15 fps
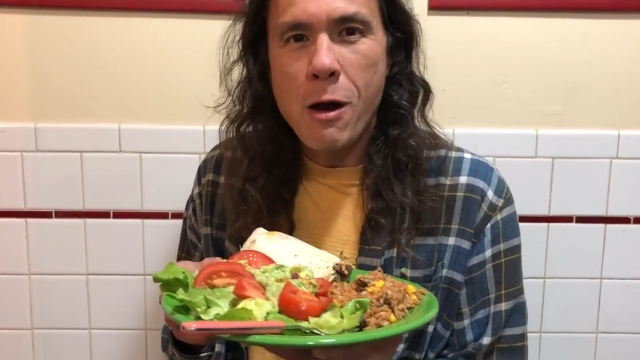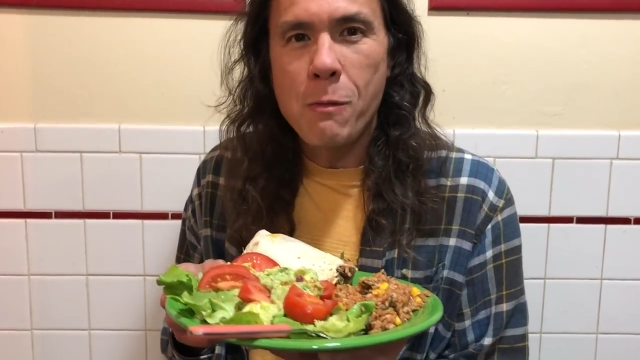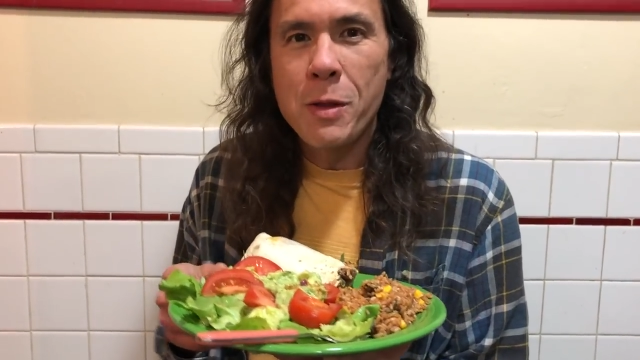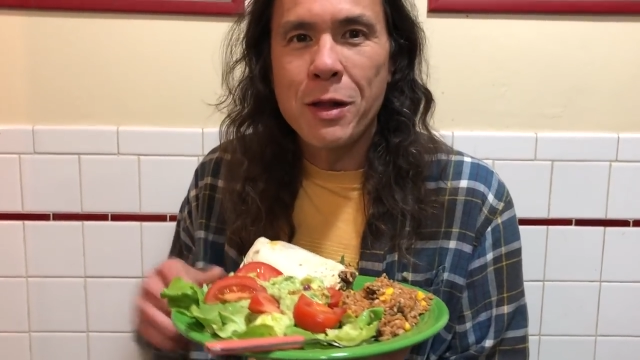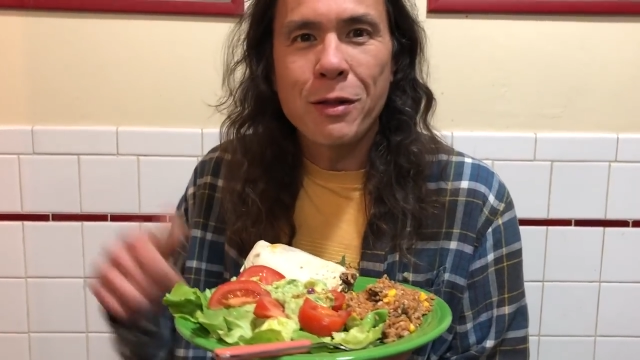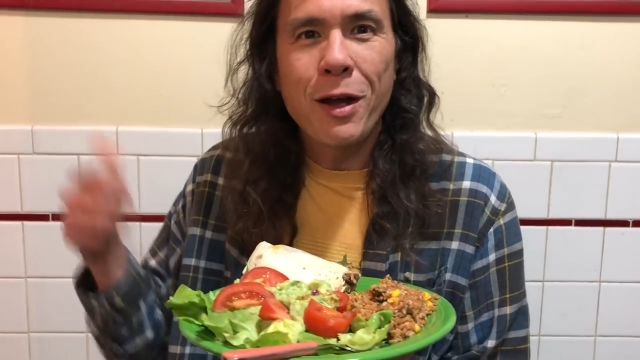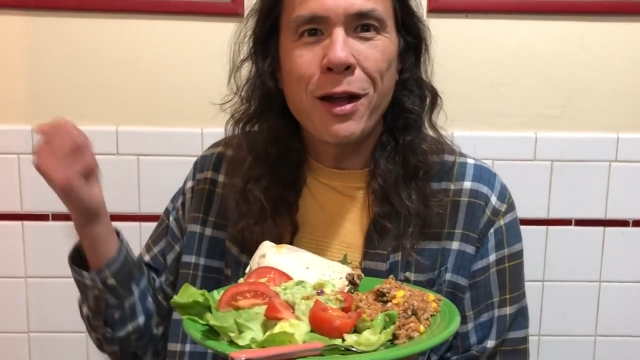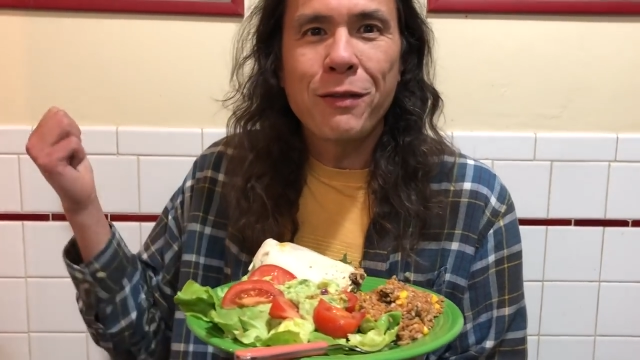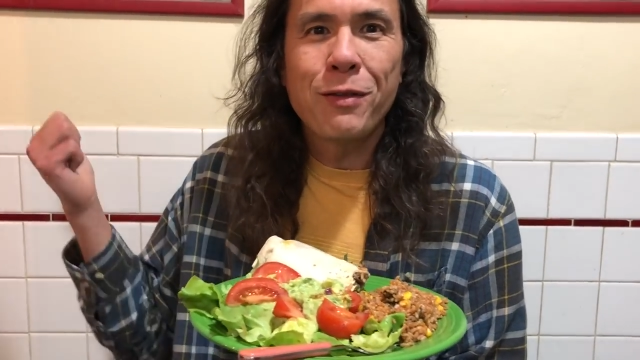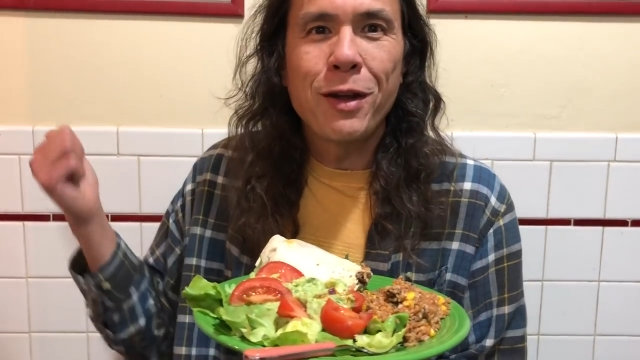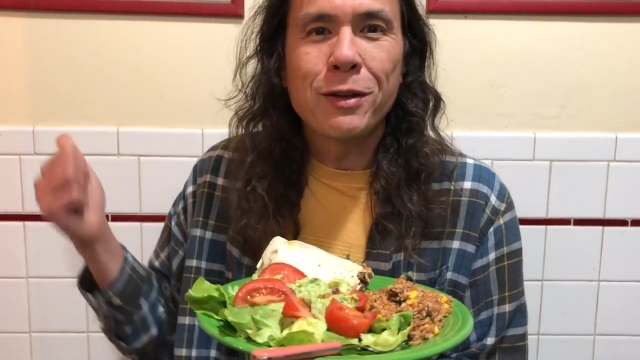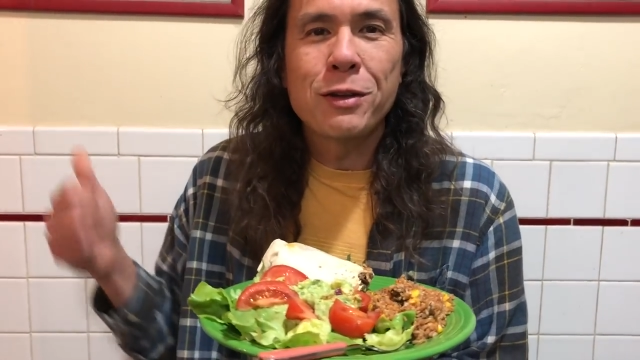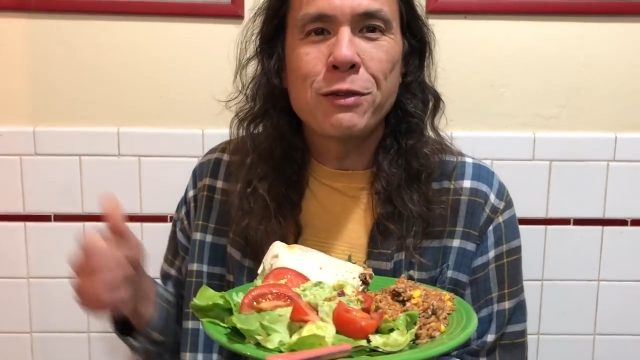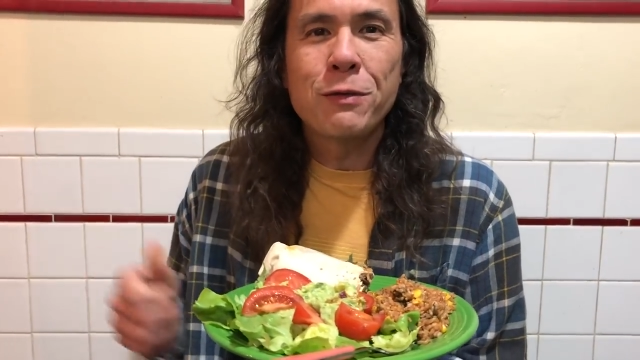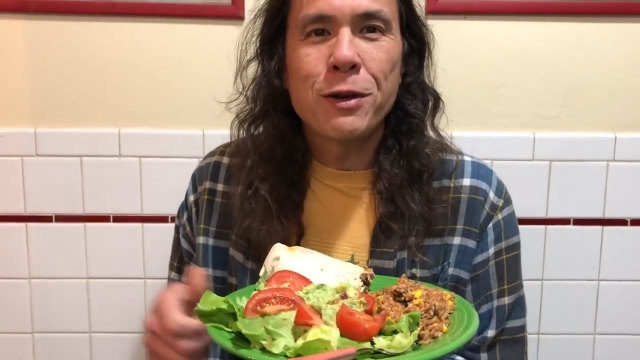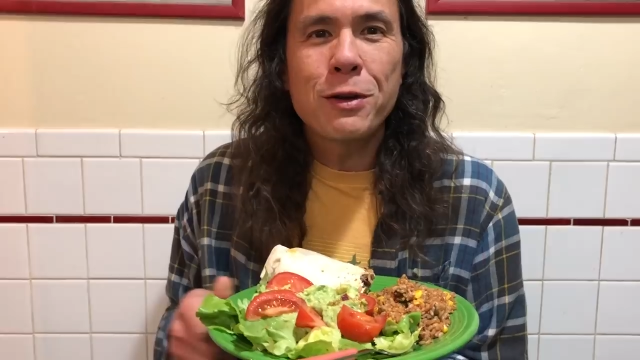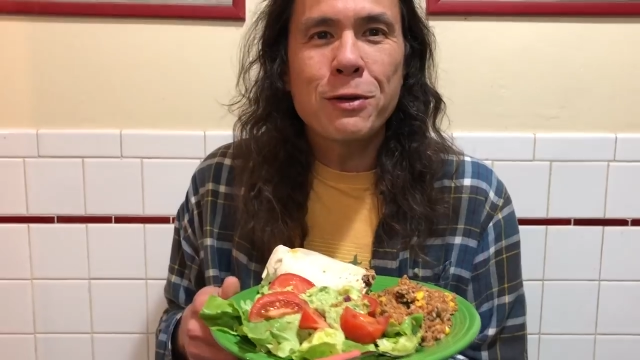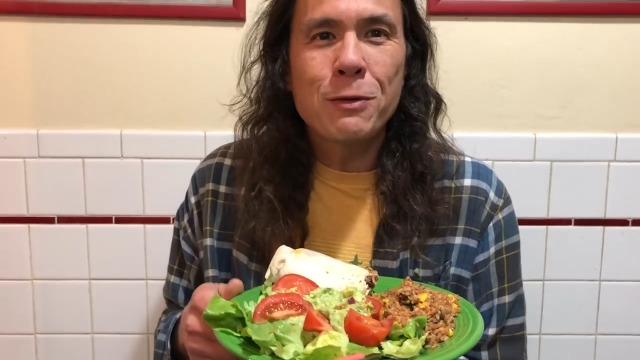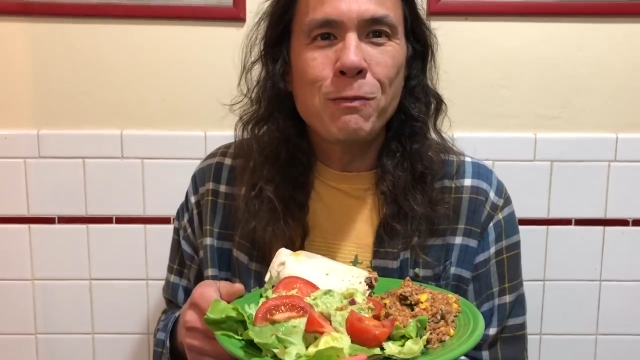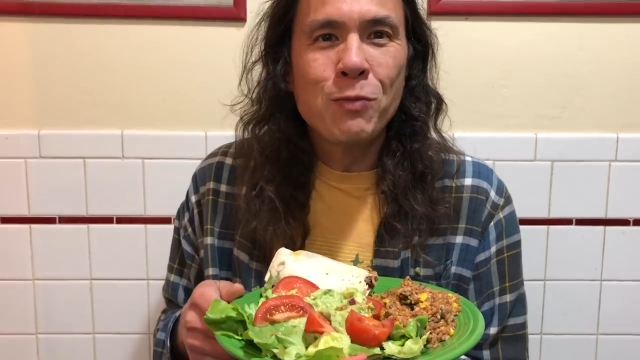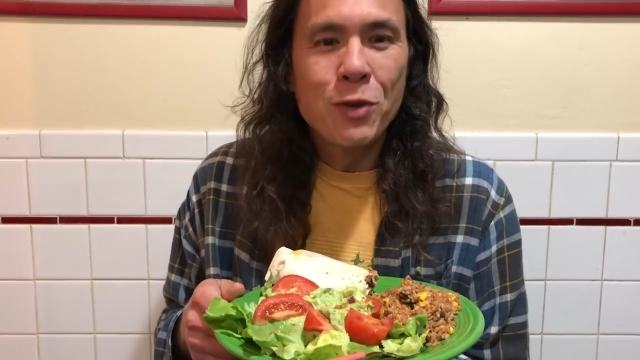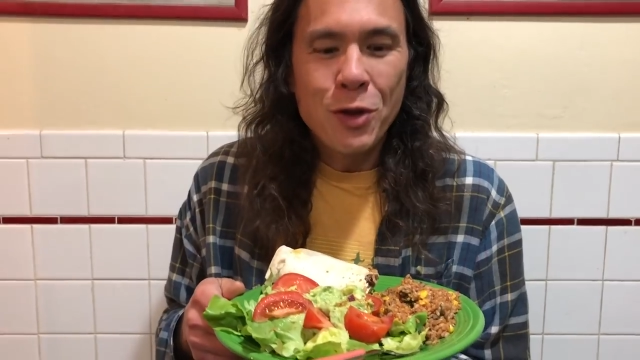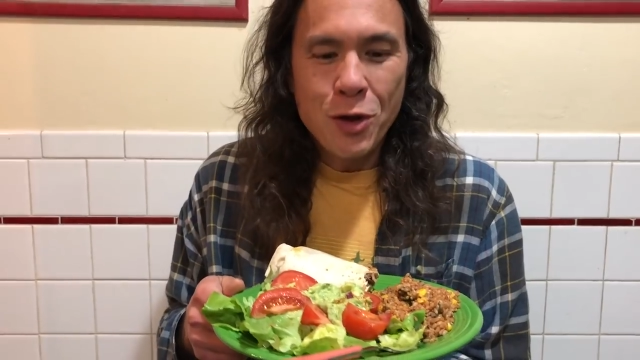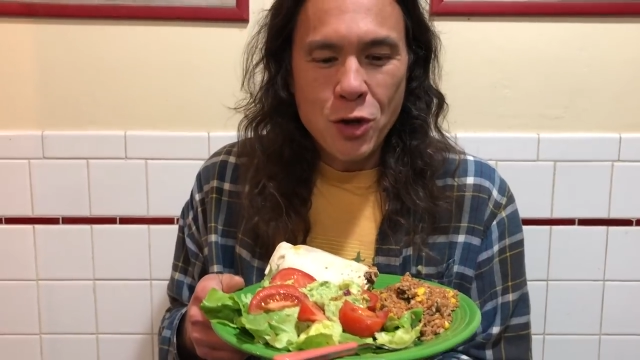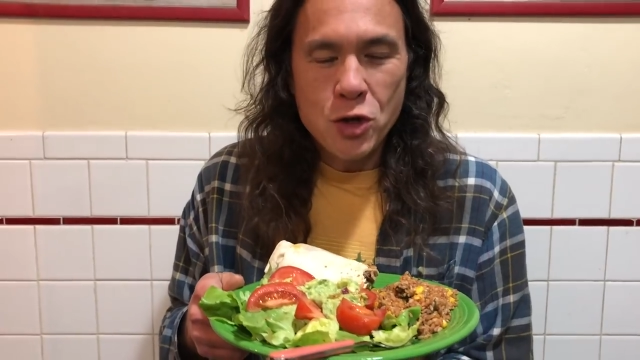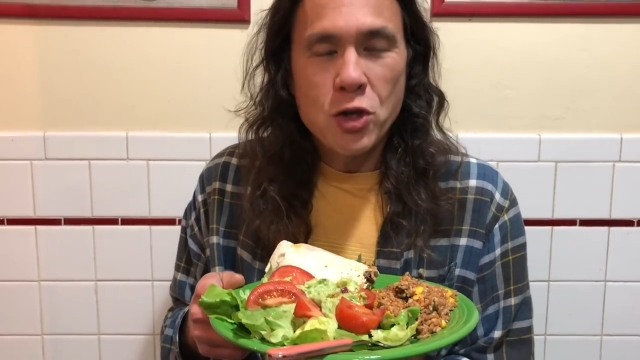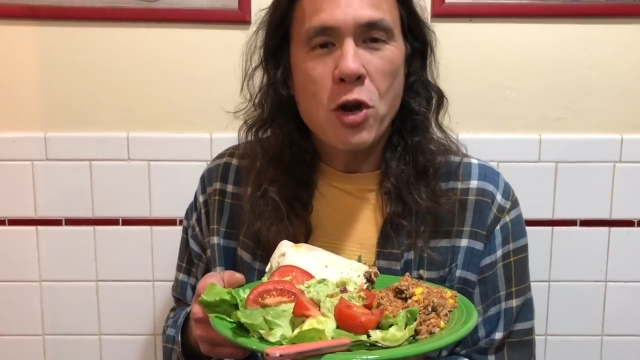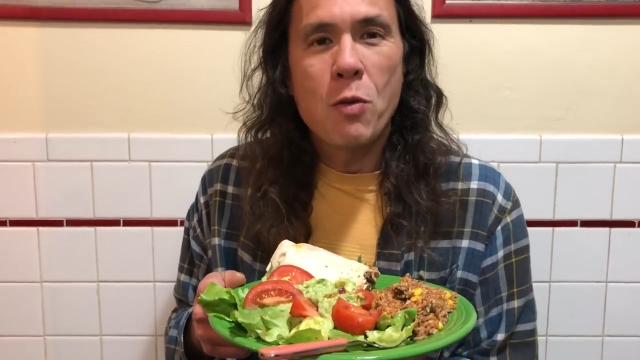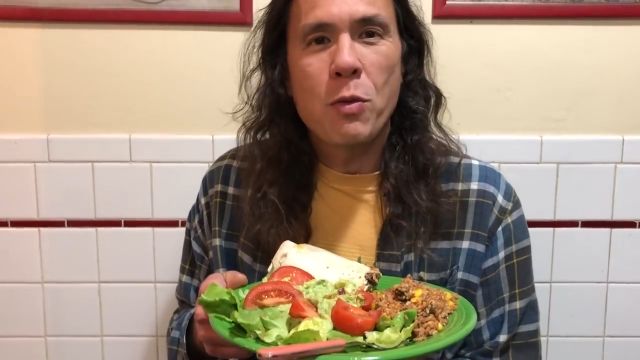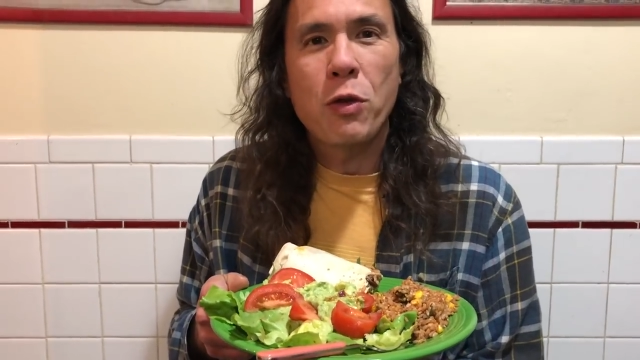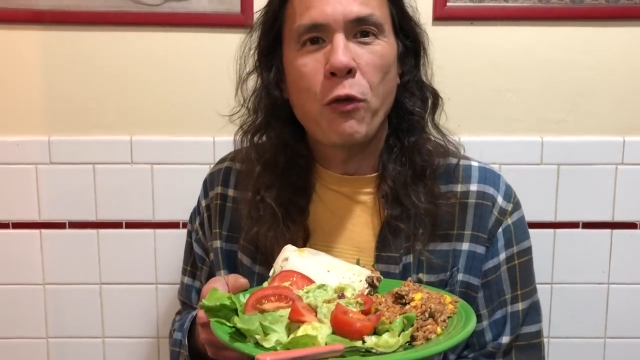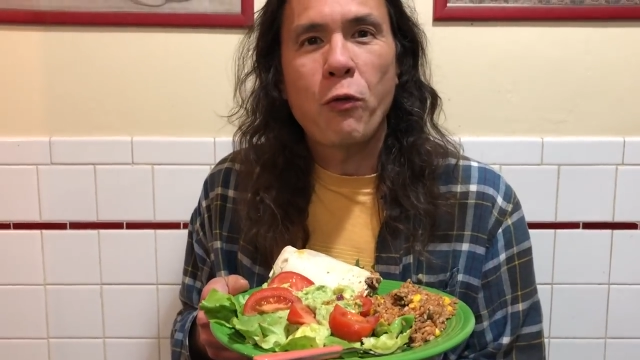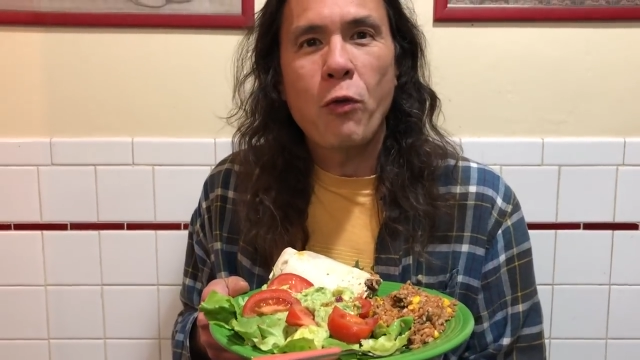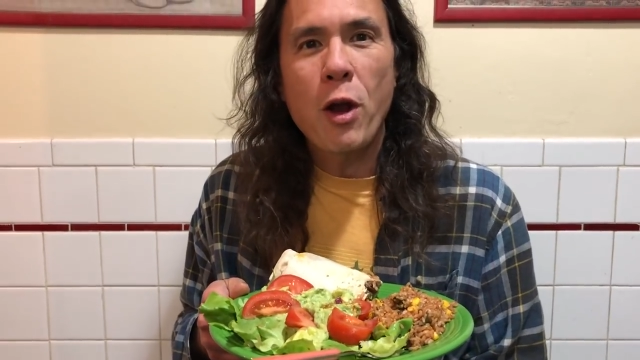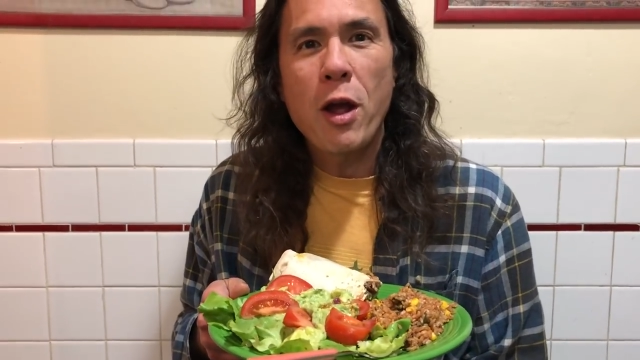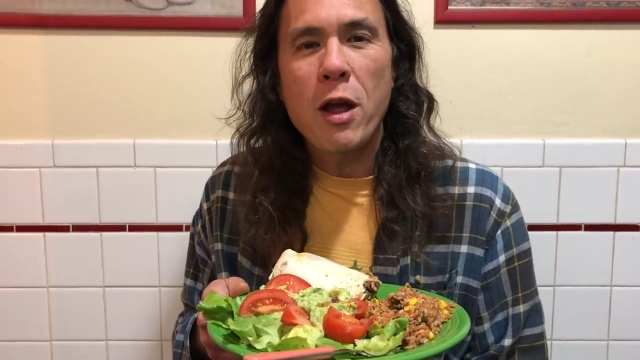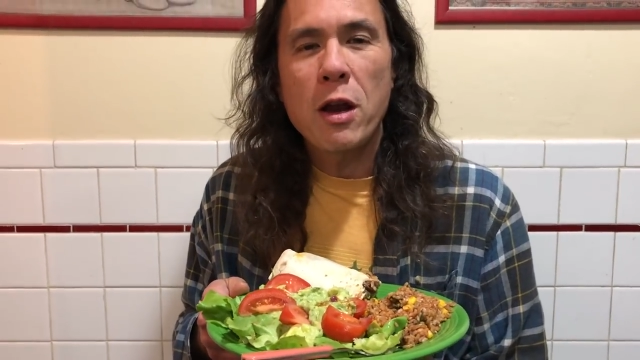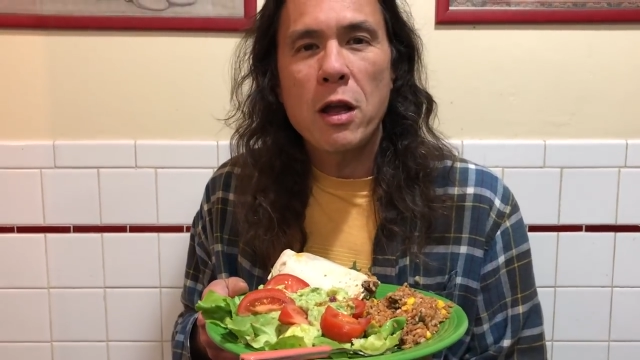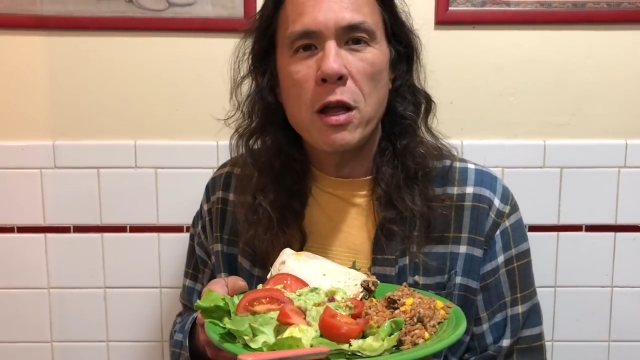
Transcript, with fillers: Hit like this video, share it with a friend,